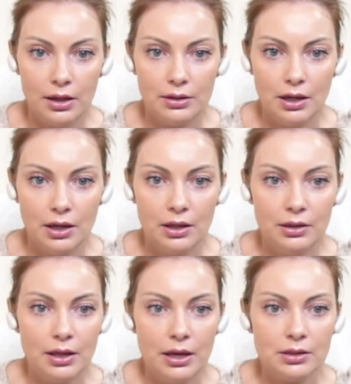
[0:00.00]
Uh,
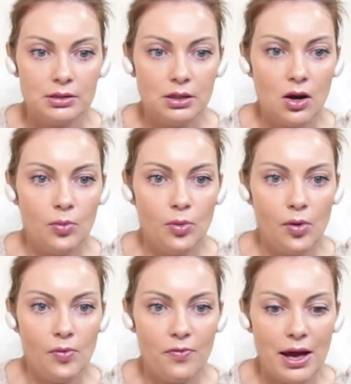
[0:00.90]
the next
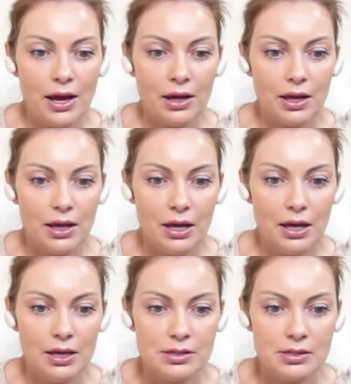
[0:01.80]
model back
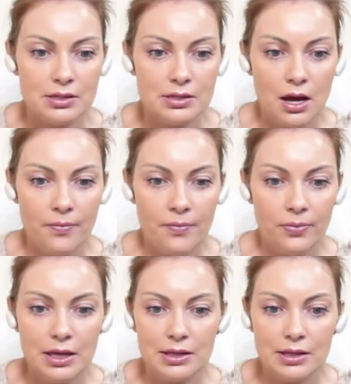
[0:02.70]
is um,